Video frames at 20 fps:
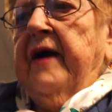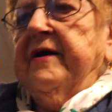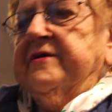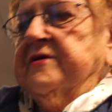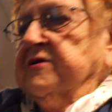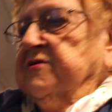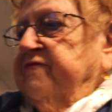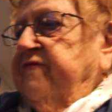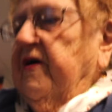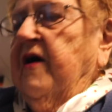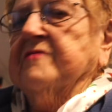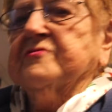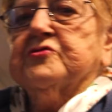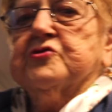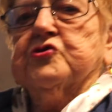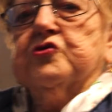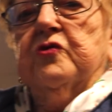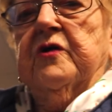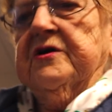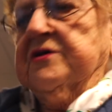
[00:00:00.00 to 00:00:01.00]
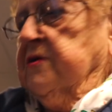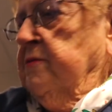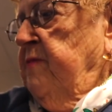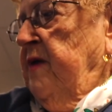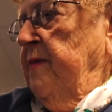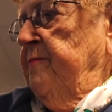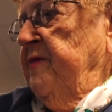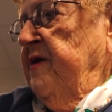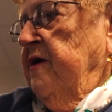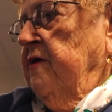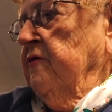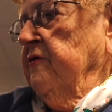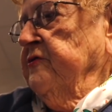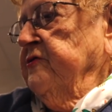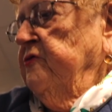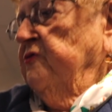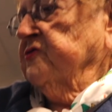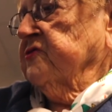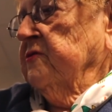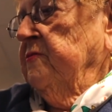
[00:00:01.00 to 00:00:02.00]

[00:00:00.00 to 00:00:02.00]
I just found shorts. Maybe he'll use